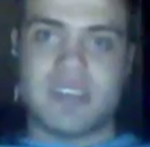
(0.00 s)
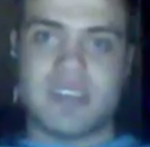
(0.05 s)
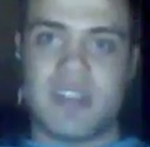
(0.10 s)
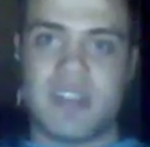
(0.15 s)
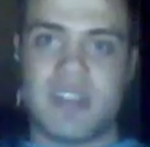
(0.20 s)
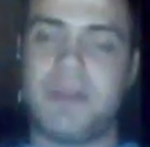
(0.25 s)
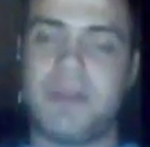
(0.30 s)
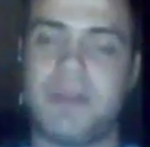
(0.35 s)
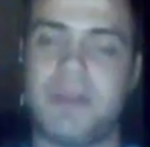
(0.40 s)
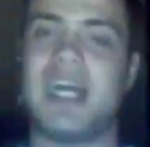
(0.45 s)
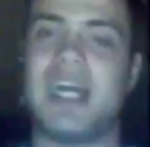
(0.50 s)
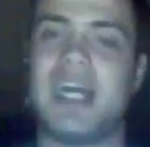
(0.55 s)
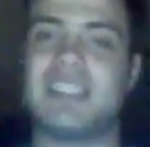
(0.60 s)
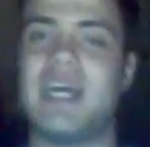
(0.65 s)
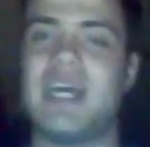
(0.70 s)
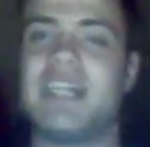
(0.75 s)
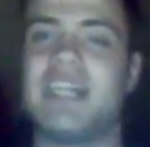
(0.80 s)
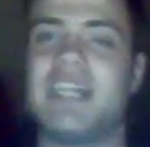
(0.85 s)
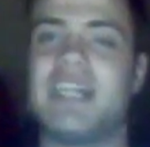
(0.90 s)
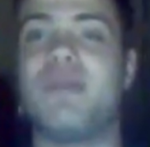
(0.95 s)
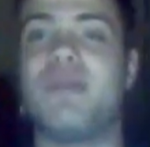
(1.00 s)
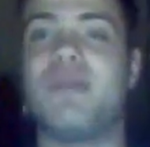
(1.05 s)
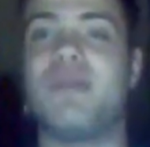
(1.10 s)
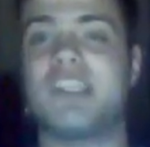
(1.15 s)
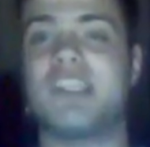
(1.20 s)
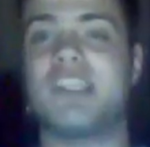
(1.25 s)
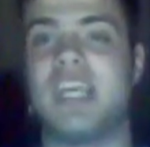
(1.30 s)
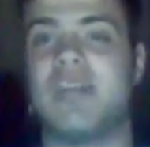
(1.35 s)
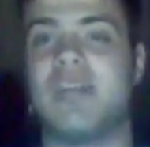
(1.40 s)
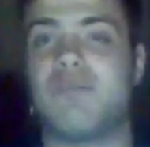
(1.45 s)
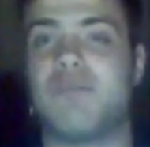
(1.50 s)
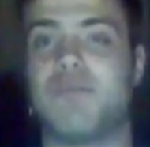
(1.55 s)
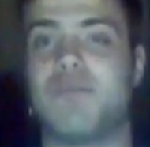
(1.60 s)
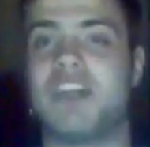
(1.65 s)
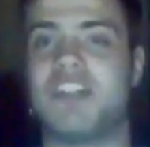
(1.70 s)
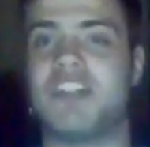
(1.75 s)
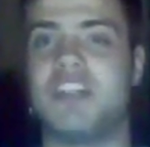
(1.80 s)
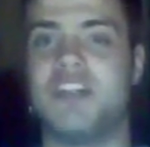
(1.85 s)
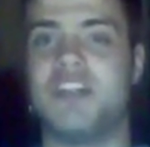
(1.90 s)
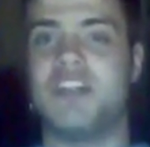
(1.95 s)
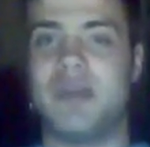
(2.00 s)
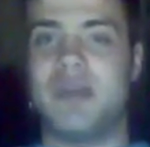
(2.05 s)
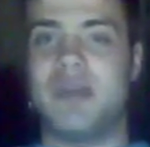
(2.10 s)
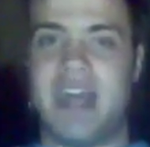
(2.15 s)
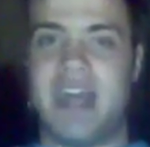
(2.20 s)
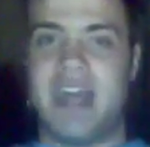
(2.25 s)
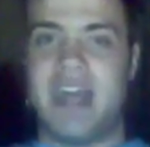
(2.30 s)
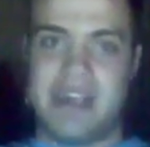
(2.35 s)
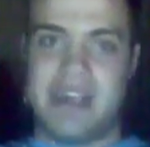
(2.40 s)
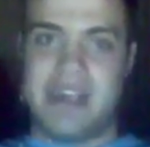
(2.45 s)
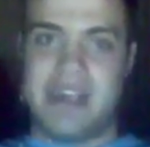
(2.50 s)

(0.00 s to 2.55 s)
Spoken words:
That to me is like Russia doing that.